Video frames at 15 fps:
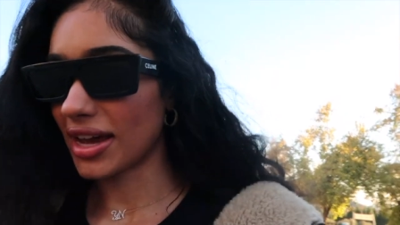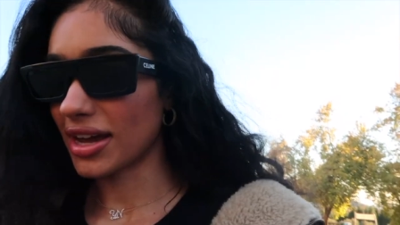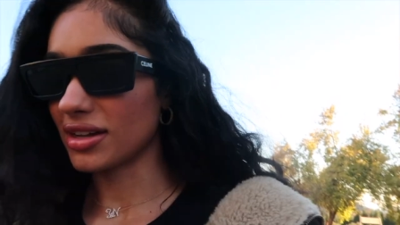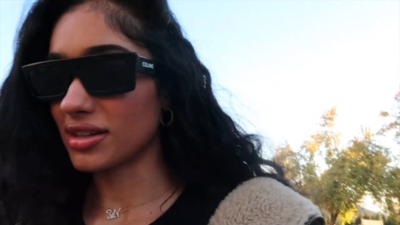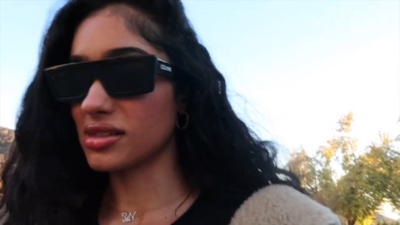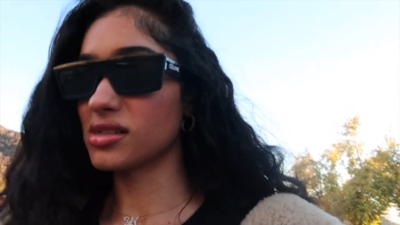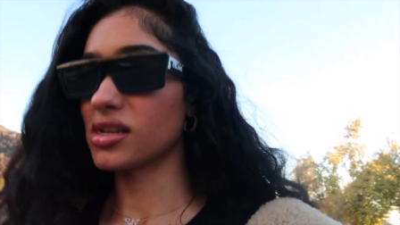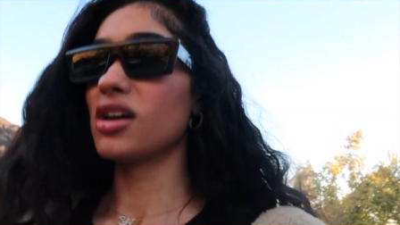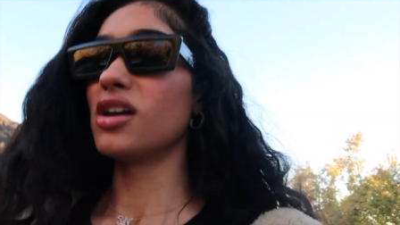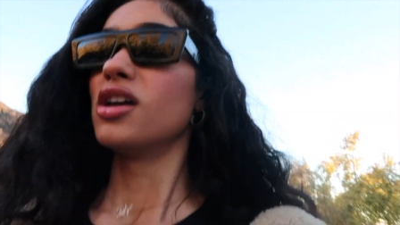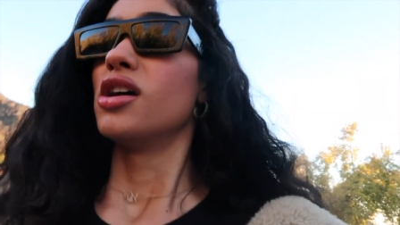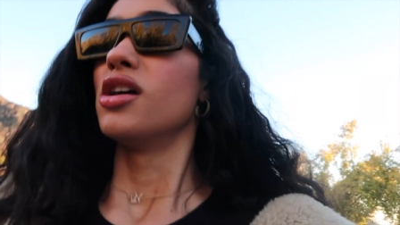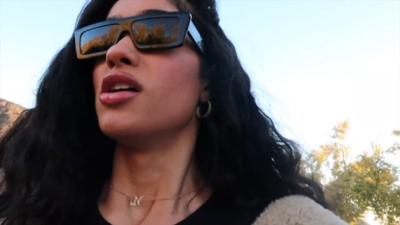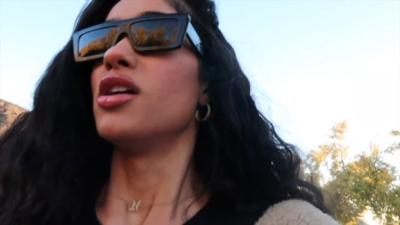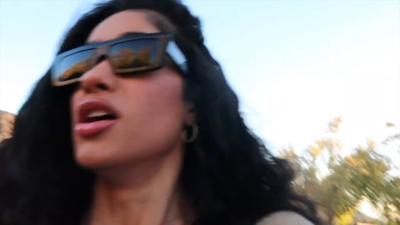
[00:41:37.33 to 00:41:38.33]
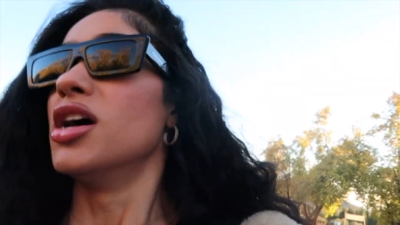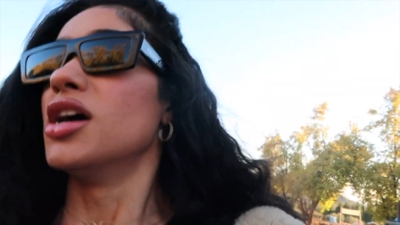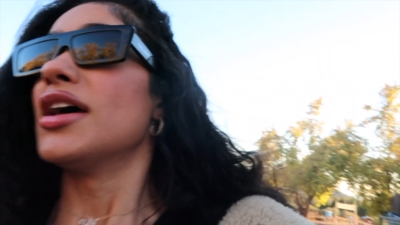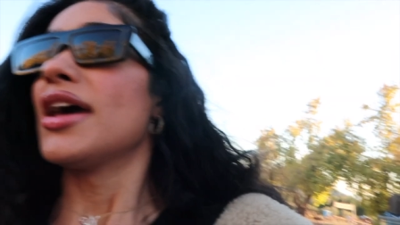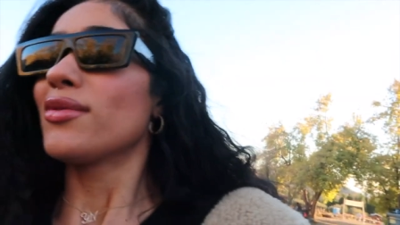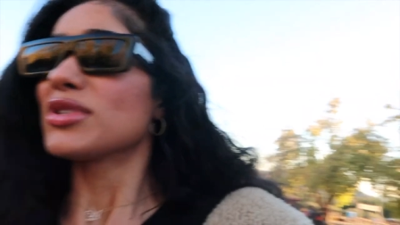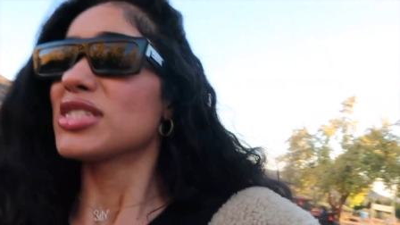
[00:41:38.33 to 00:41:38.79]
and
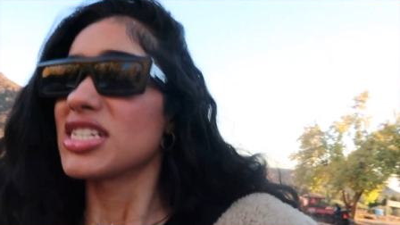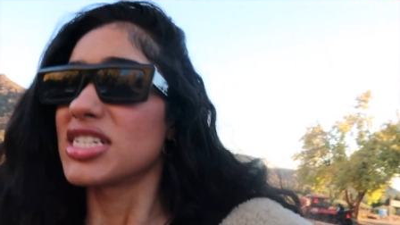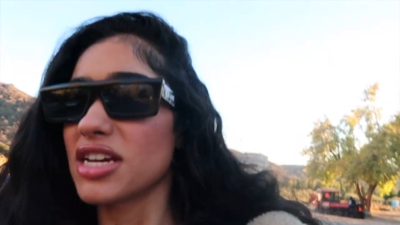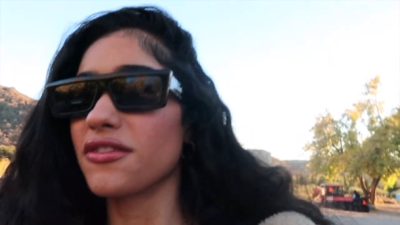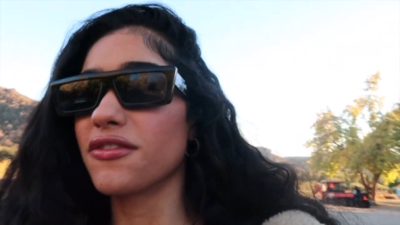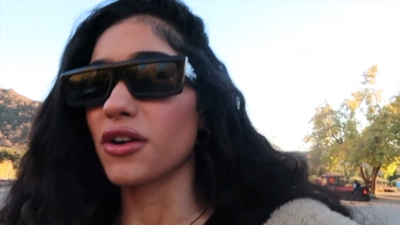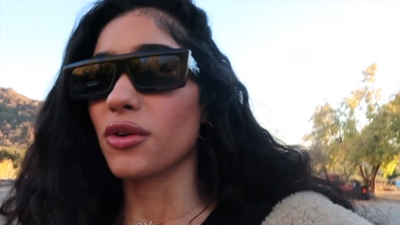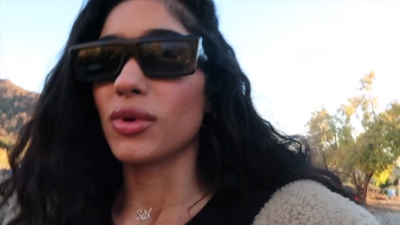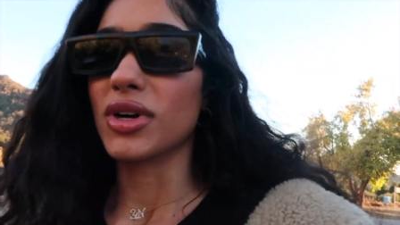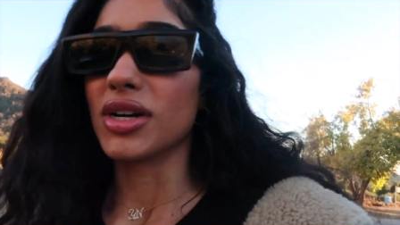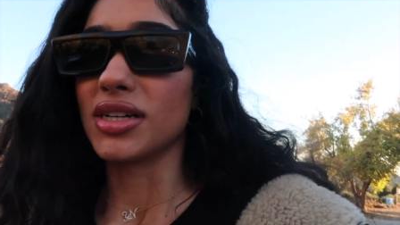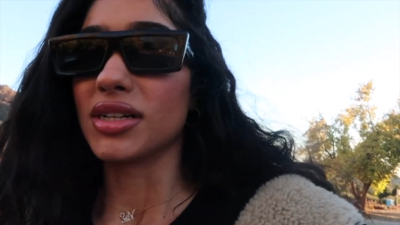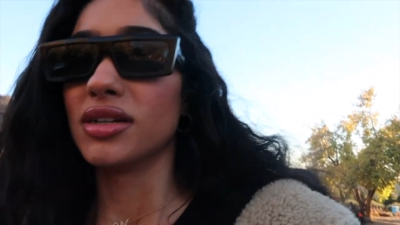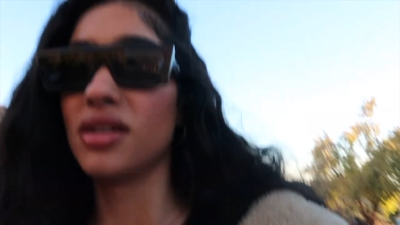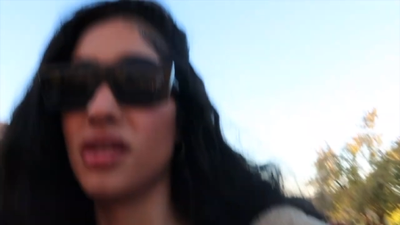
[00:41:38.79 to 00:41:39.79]
it was a different one